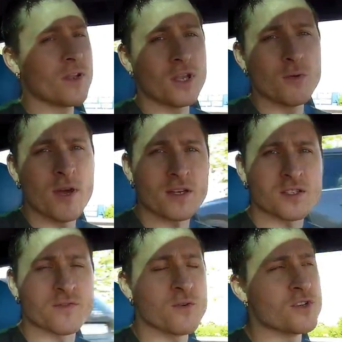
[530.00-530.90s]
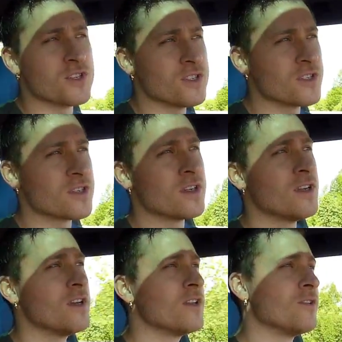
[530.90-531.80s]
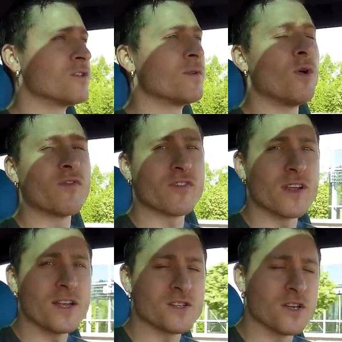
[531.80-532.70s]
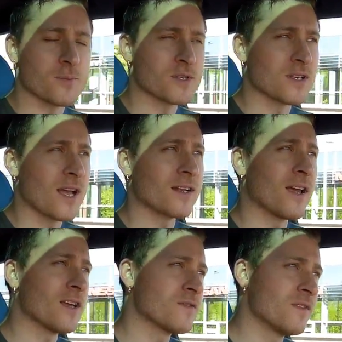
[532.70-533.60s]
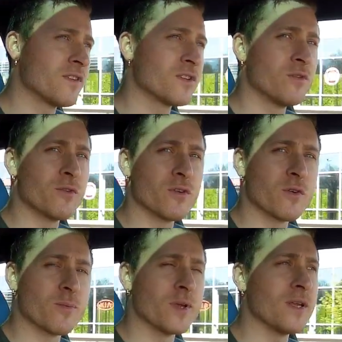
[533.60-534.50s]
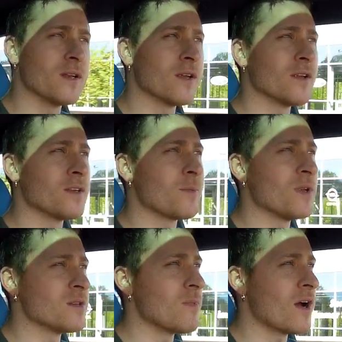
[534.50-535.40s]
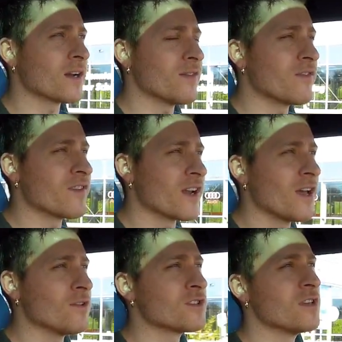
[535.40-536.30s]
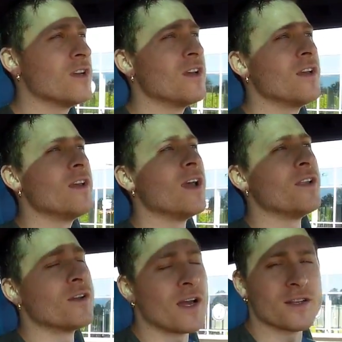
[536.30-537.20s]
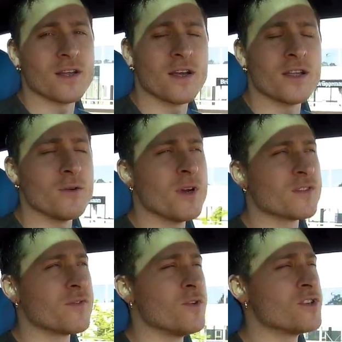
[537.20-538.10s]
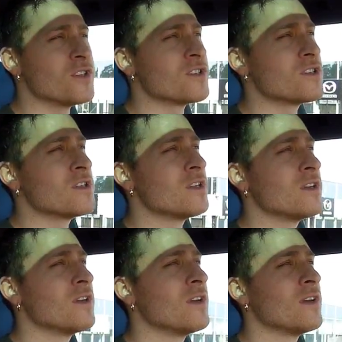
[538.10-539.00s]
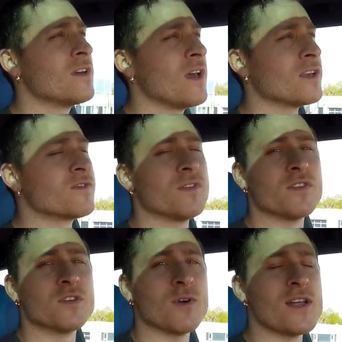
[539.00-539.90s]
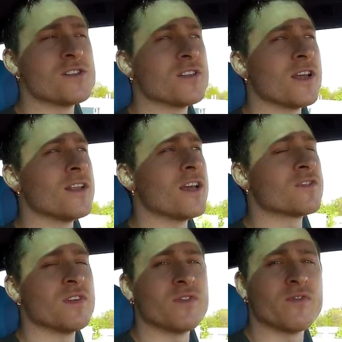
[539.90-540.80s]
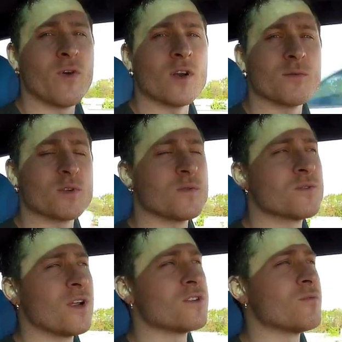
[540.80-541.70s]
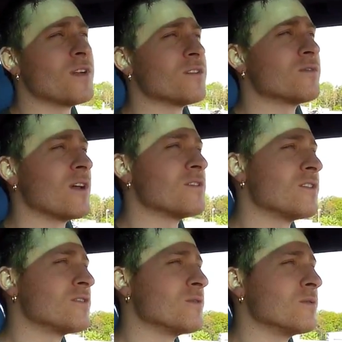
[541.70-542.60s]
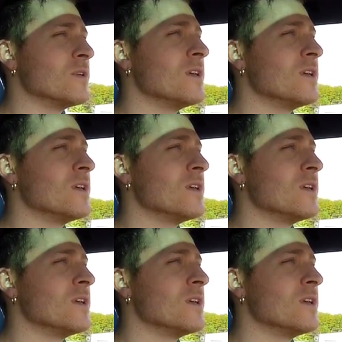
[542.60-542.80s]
US versions. This with all 3 engine options, like the S52, European, Japanese market, everything else. And you got the US versions, S52 engine, and the S54 that was from 2001 to 2002.